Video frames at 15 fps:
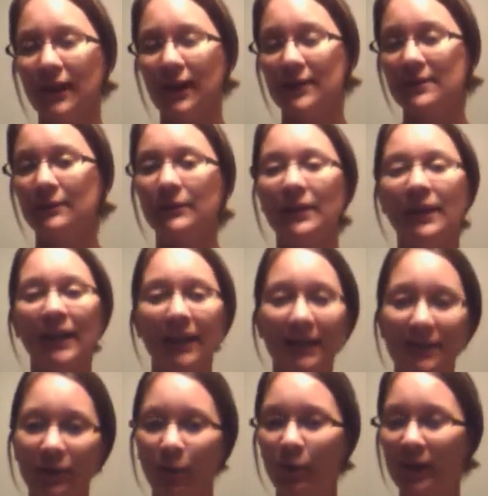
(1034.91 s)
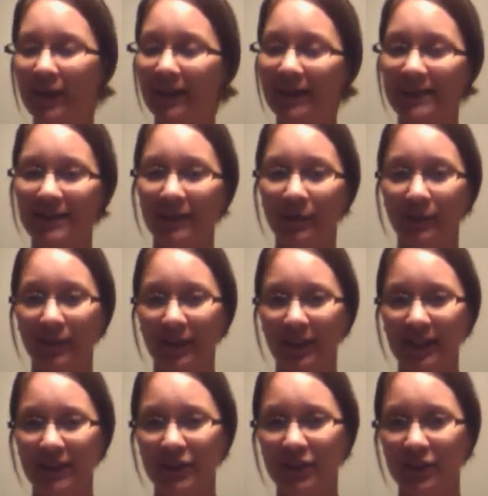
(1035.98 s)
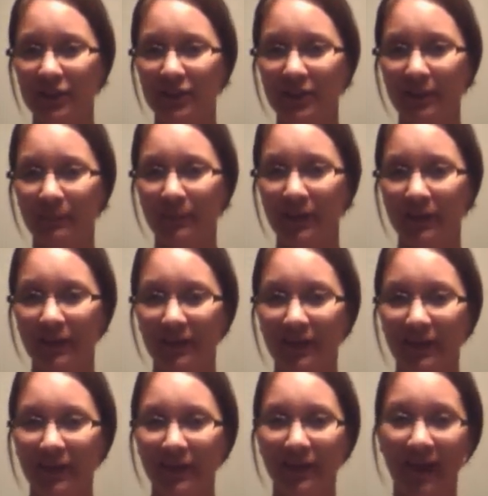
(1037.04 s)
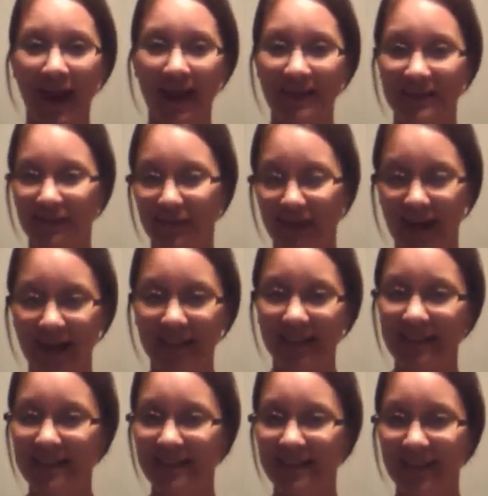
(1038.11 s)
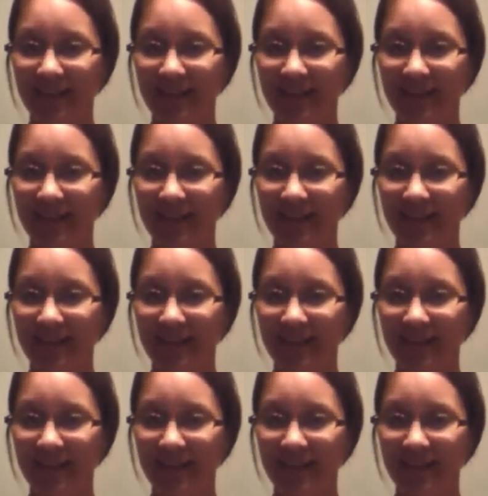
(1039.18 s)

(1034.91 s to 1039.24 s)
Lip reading: something I get to witness in a relationship, or an act of kindness